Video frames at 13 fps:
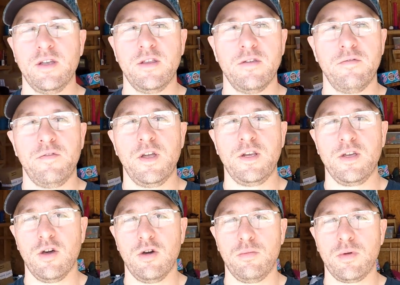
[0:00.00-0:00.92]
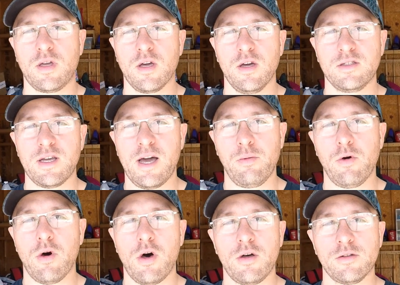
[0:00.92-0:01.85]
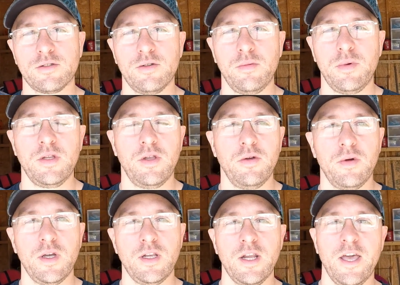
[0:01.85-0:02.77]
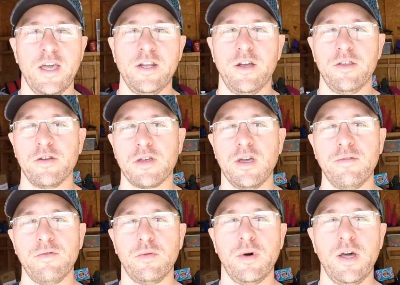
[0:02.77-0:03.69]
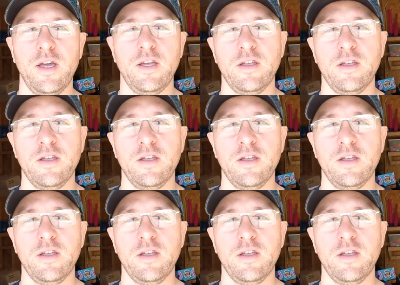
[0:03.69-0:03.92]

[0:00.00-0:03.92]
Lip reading: of the video because I will also be doing another giveaway.